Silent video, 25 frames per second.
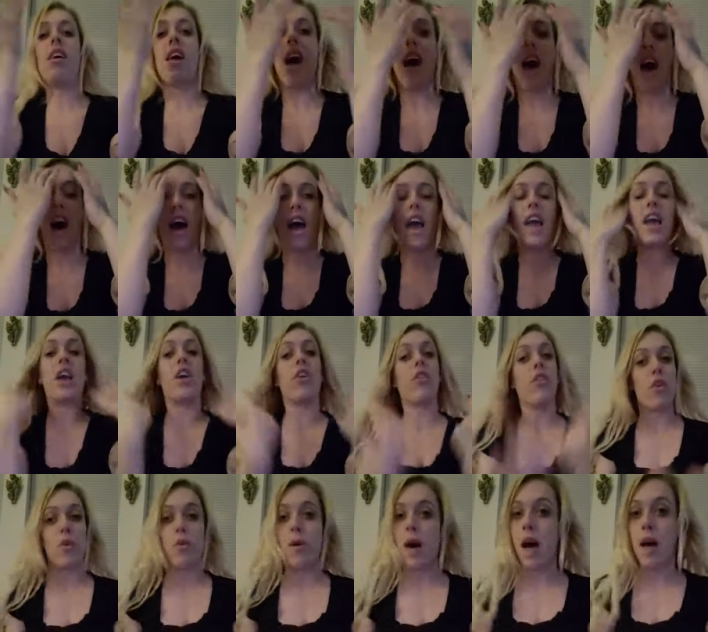I
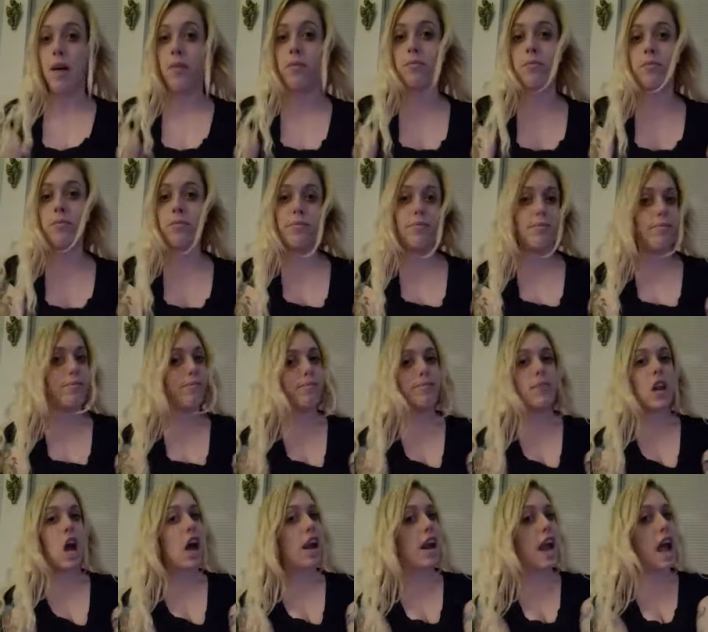grew up
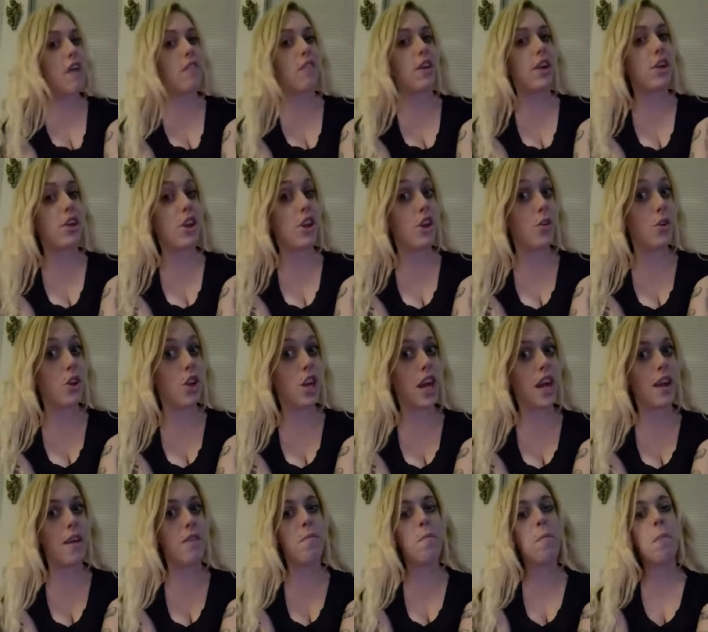not having to do
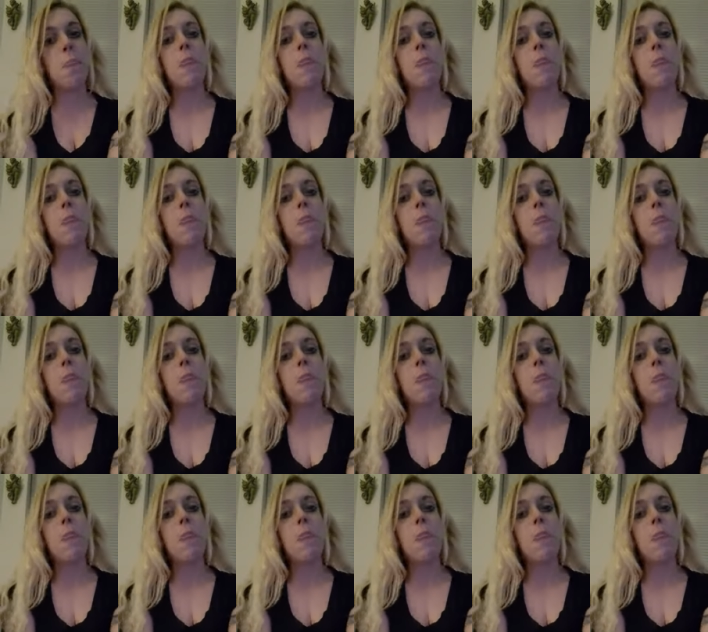shit